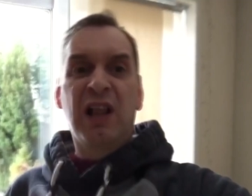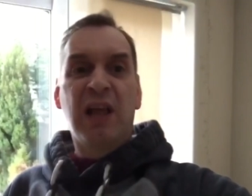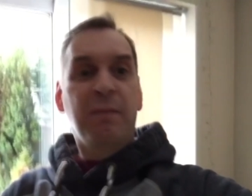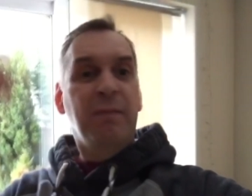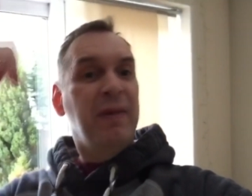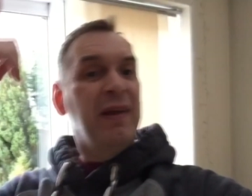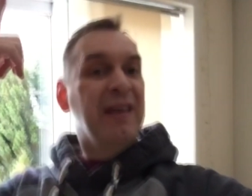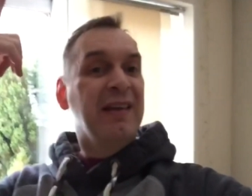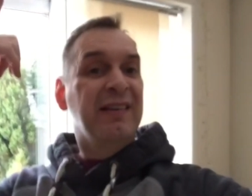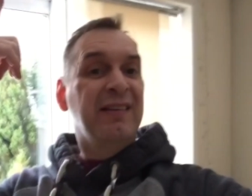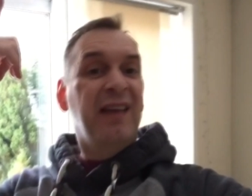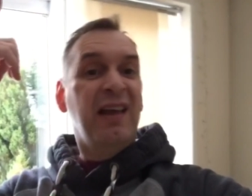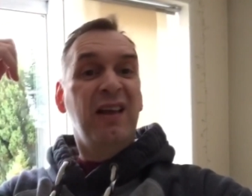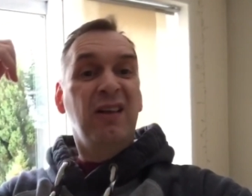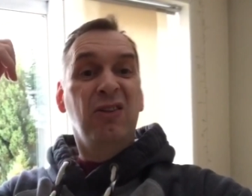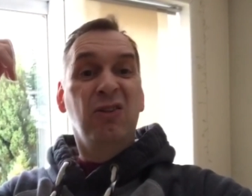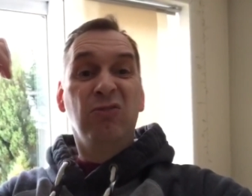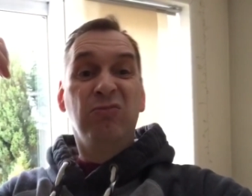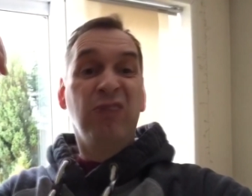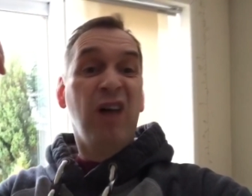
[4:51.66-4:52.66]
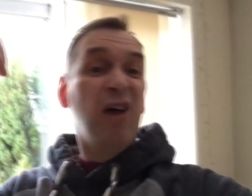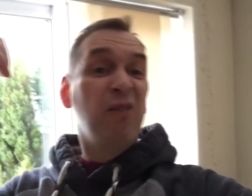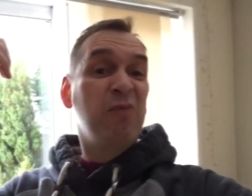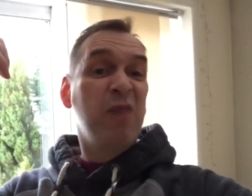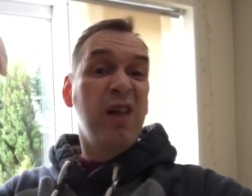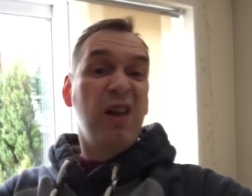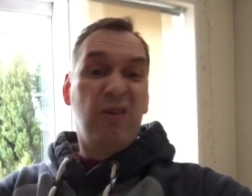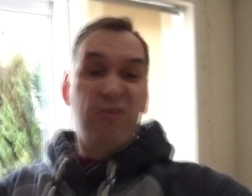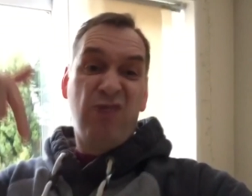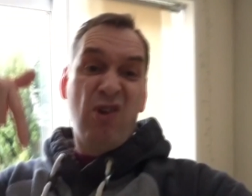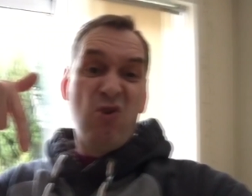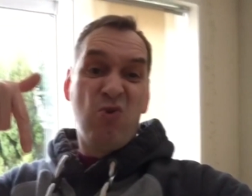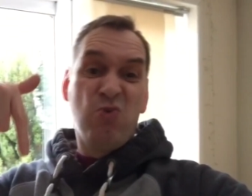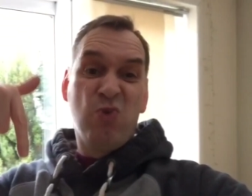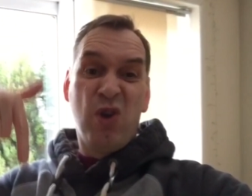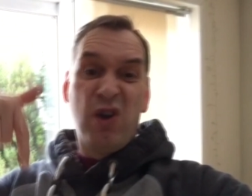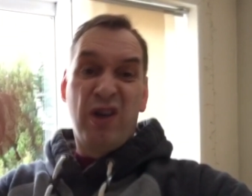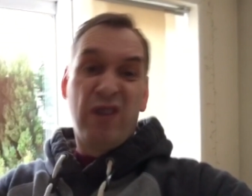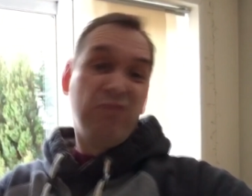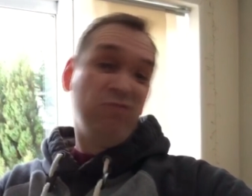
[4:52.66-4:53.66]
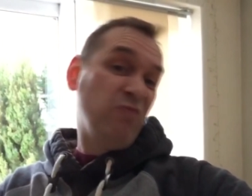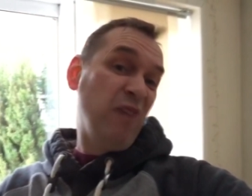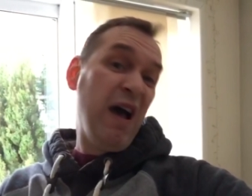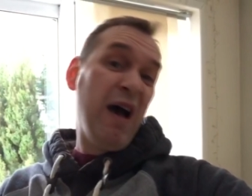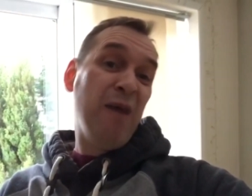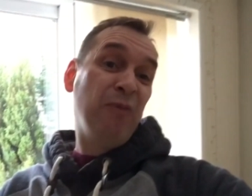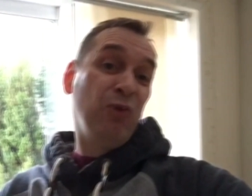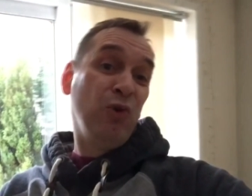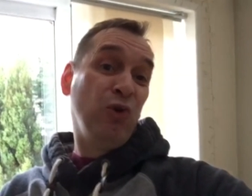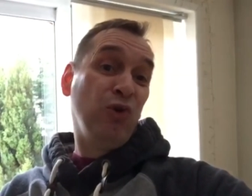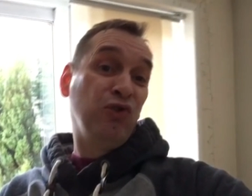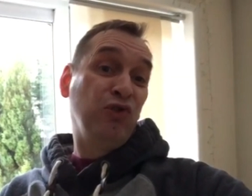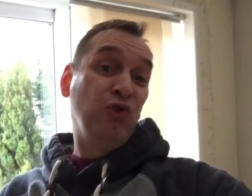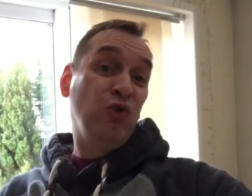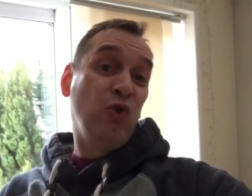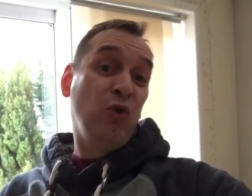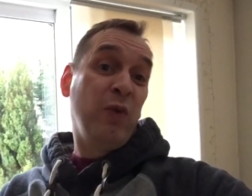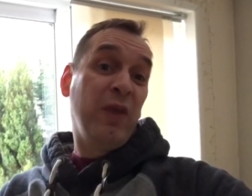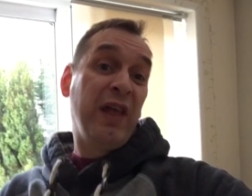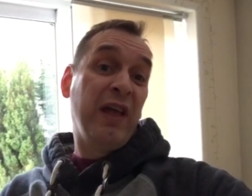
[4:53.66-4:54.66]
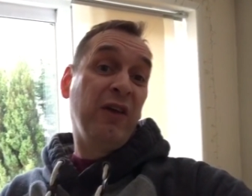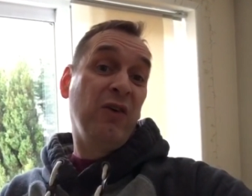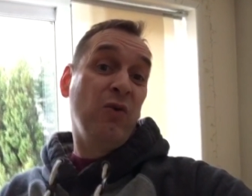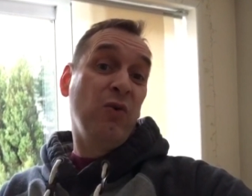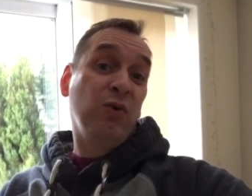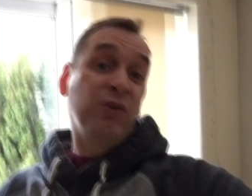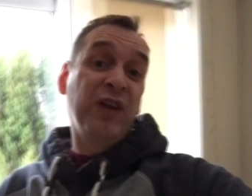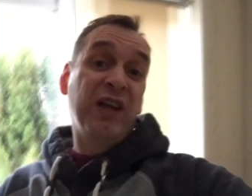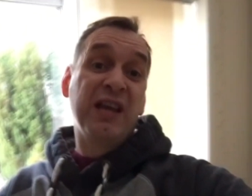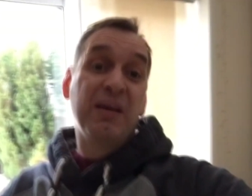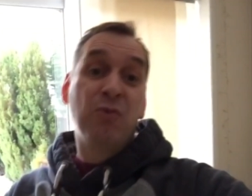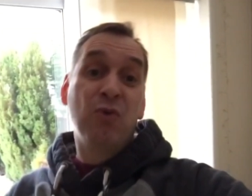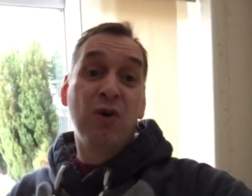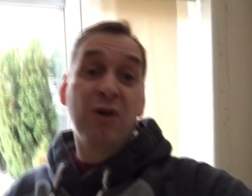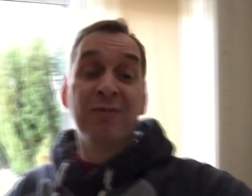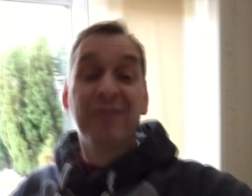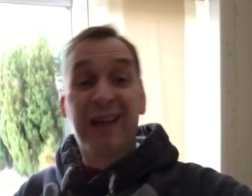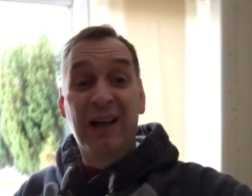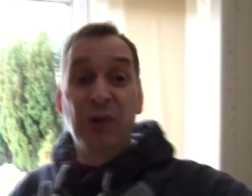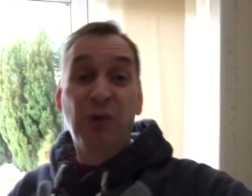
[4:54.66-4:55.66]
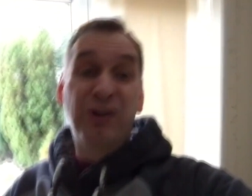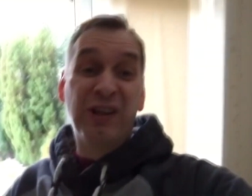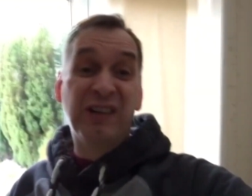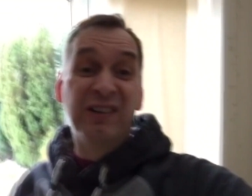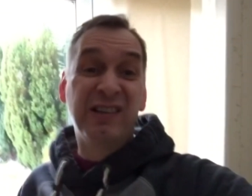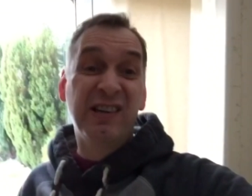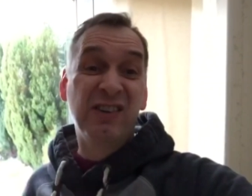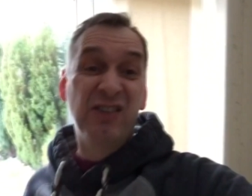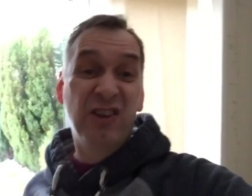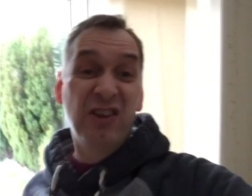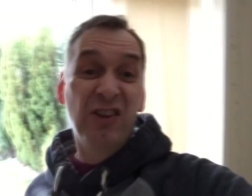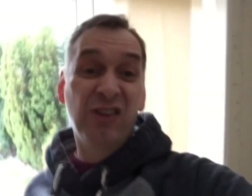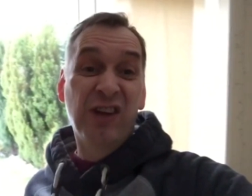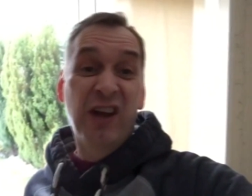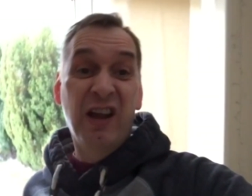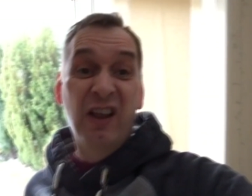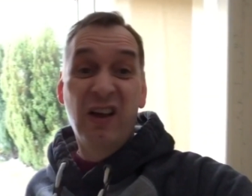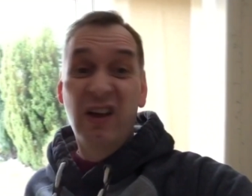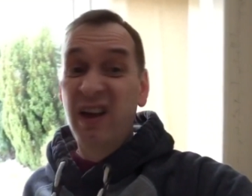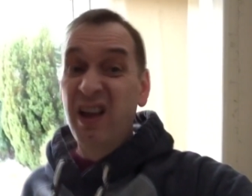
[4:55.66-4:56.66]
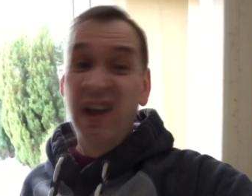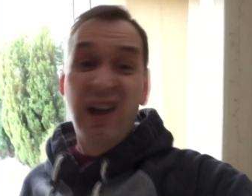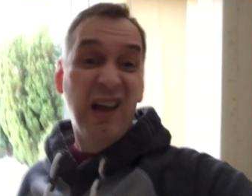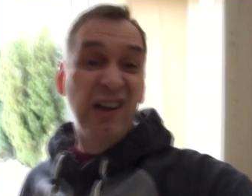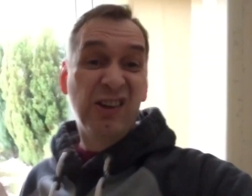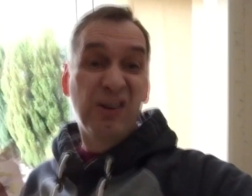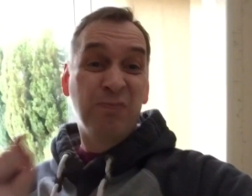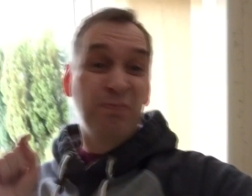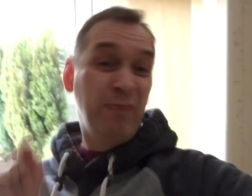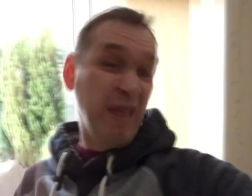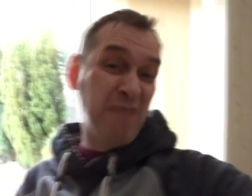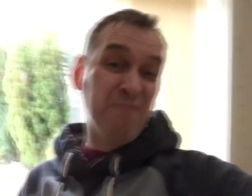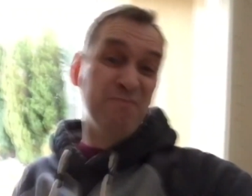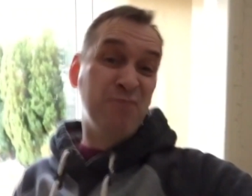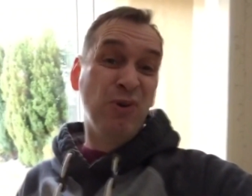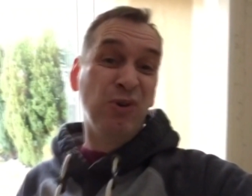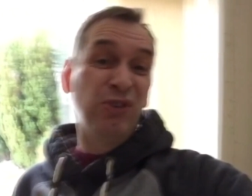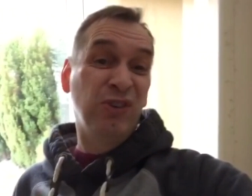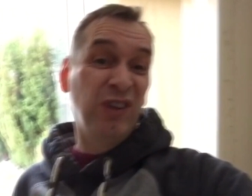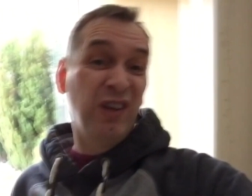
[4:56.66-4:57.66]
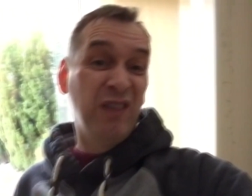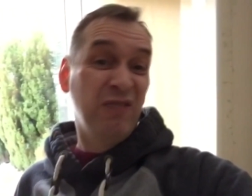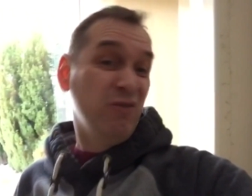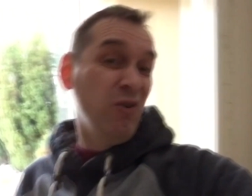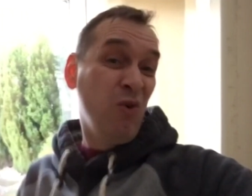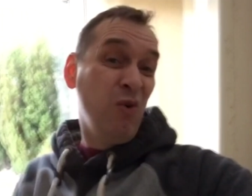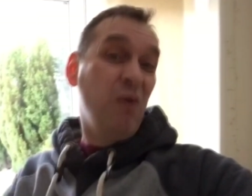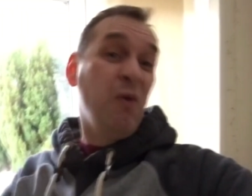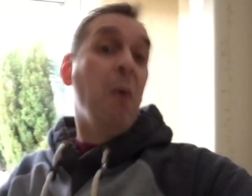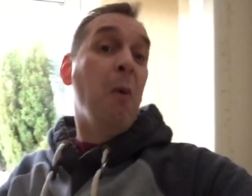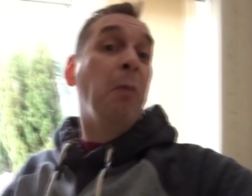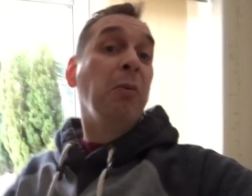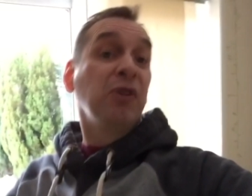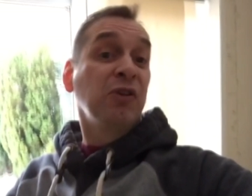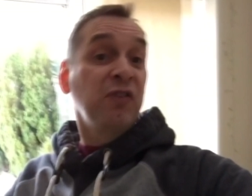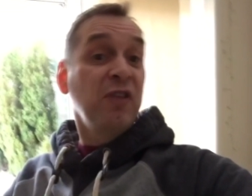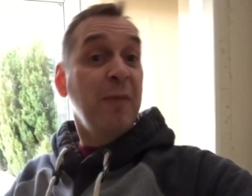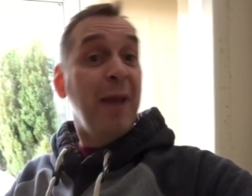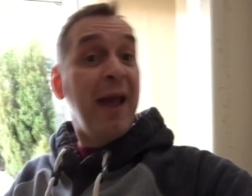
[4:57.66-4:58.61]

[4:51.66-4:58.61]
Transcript: Clickbaity title, up there, down there. I'm not sure where it goes anymore. I don't think C J does either. He just puts it in hopes for the